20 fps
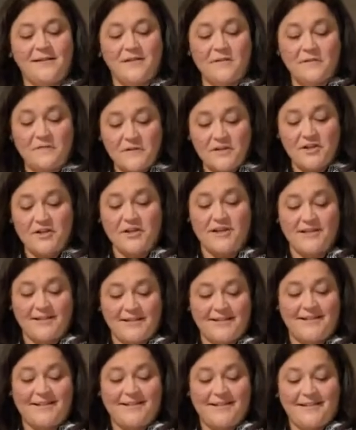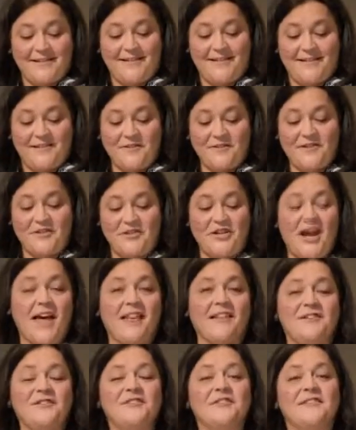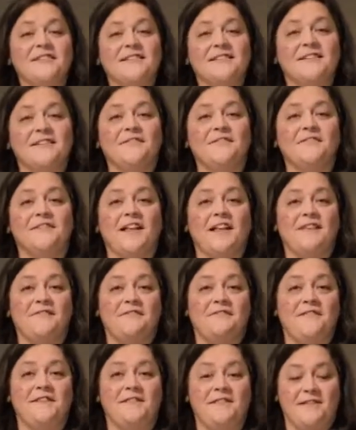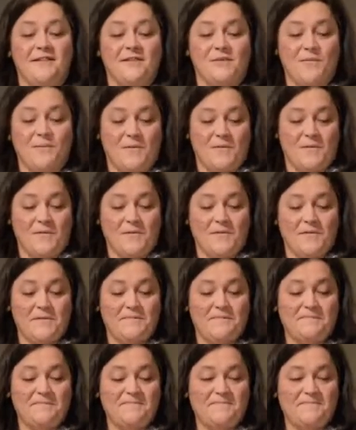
sufficient to the challenges of life in this world.